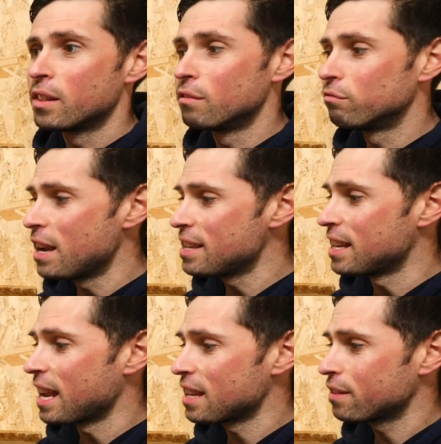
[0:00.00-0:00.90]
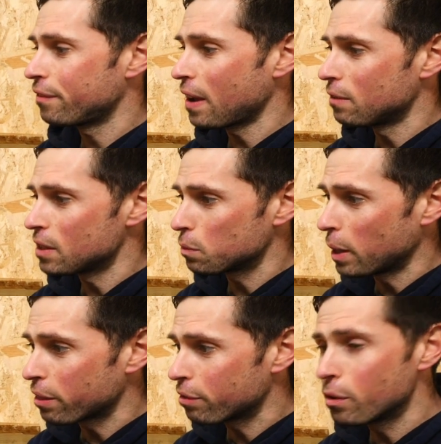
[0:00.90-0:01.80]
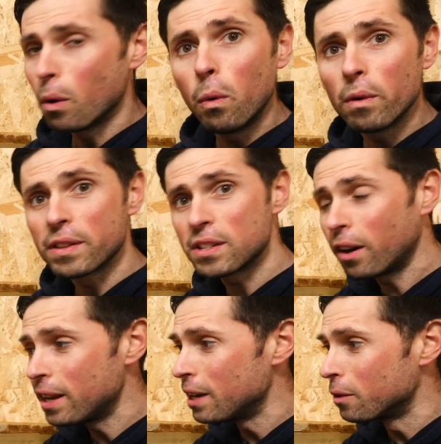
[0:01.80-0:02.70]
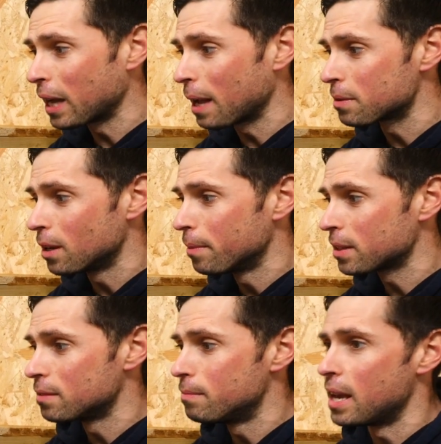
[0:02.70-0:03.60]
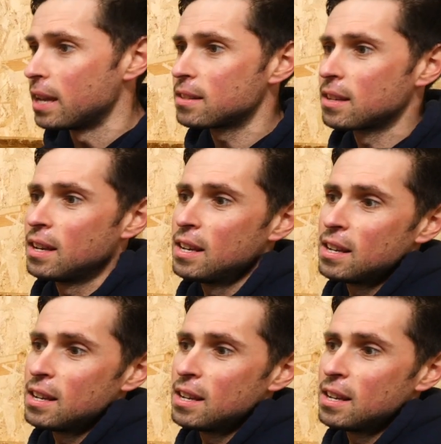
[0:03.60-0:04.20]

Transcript: the resin has found its way through all of the tiny little gaps that I must have missed.